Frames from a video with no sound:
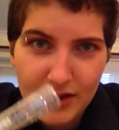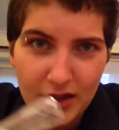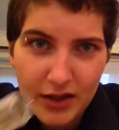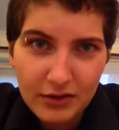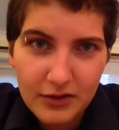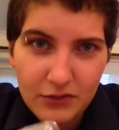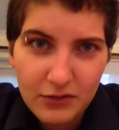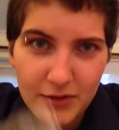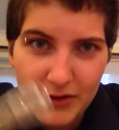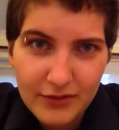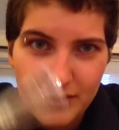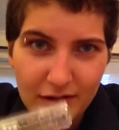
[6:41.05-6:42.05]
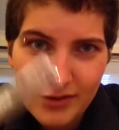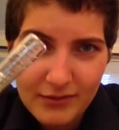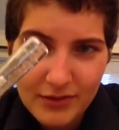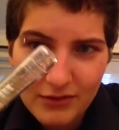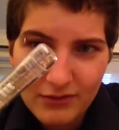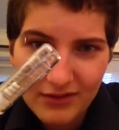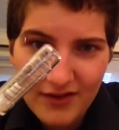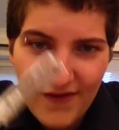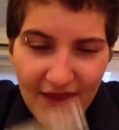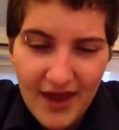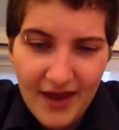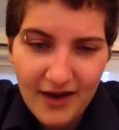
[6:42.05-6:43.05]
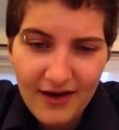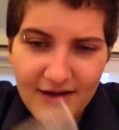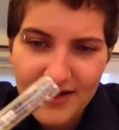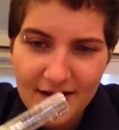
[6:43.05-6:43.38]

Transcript: ugly hormones doing their thing.